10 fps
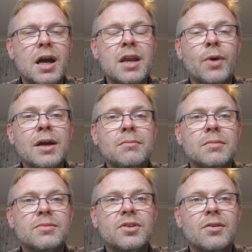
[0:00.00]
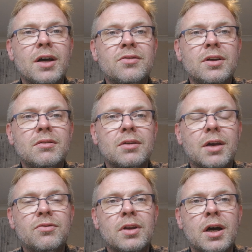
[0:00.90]
Anyway, so that's it.
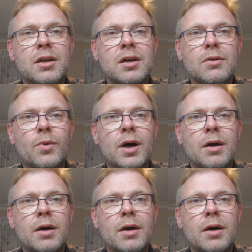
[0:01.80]
Gives you an idea why